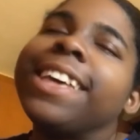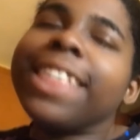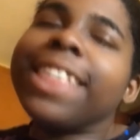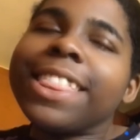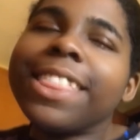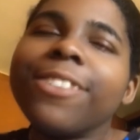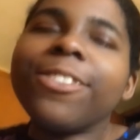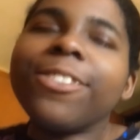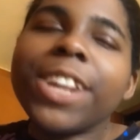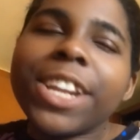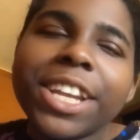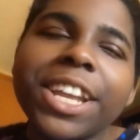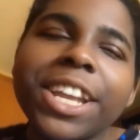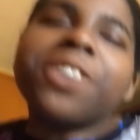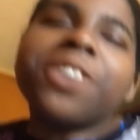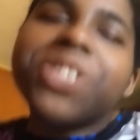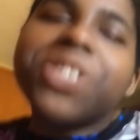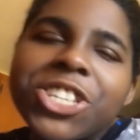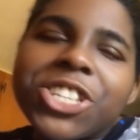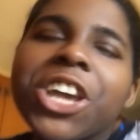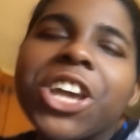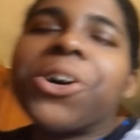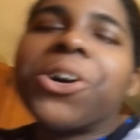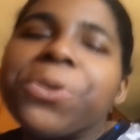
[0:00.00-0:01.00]
the video
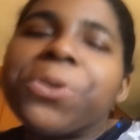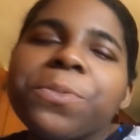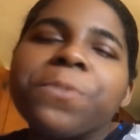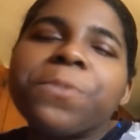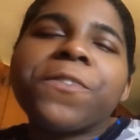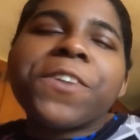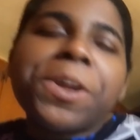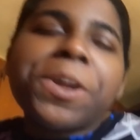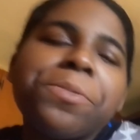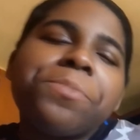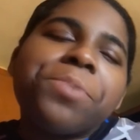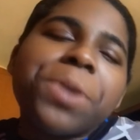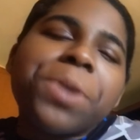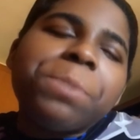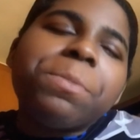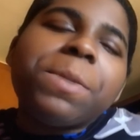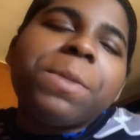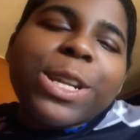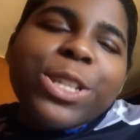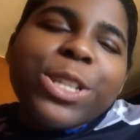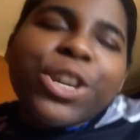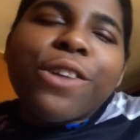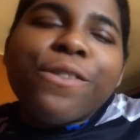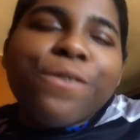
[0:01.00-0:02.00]
showed pretty
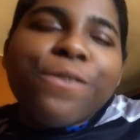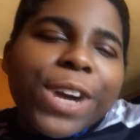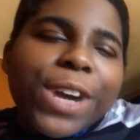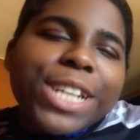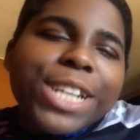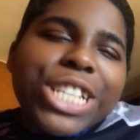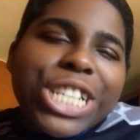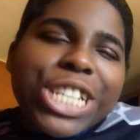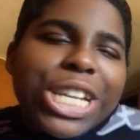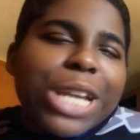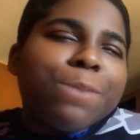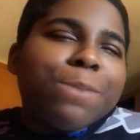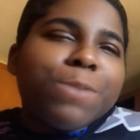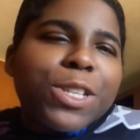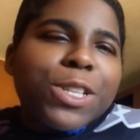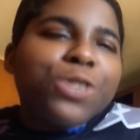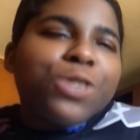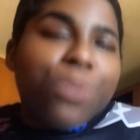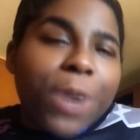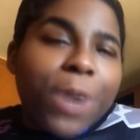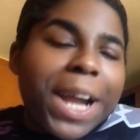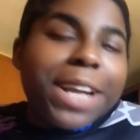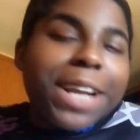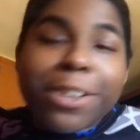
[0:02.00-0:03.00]
much our friendship,
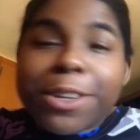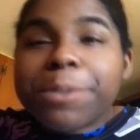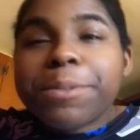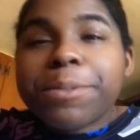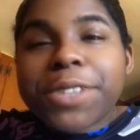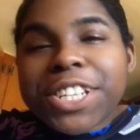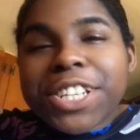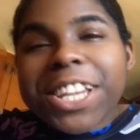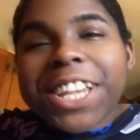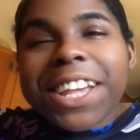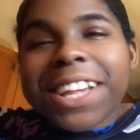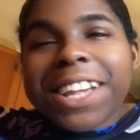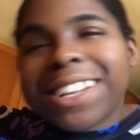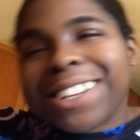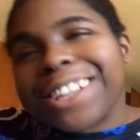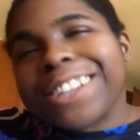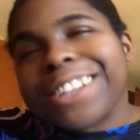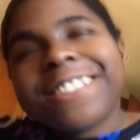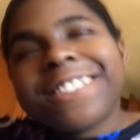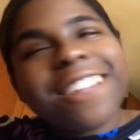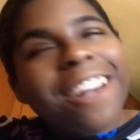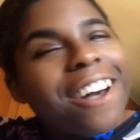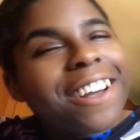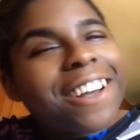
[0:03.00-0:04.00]
just random shit and
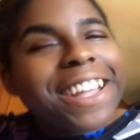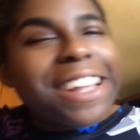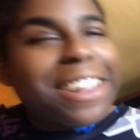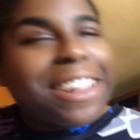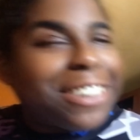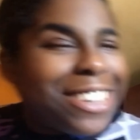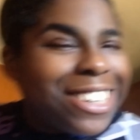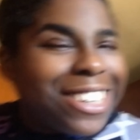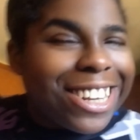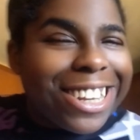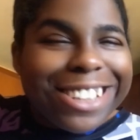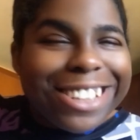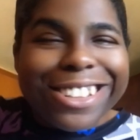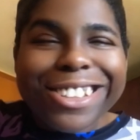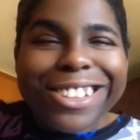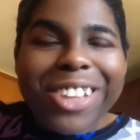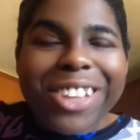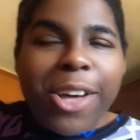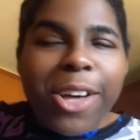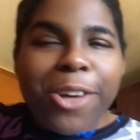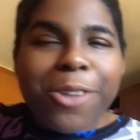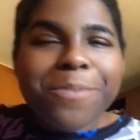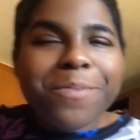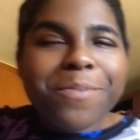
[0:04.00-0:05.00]
us talking shit. So
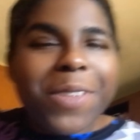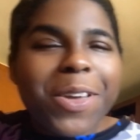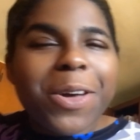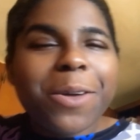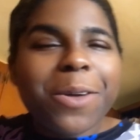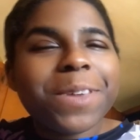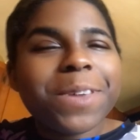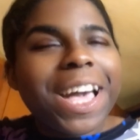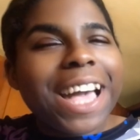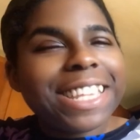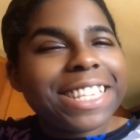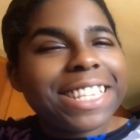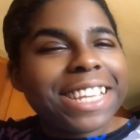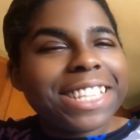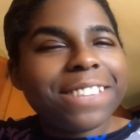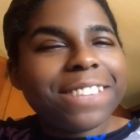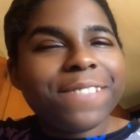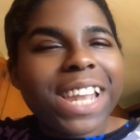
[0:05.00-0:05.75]
I hope you guys liked the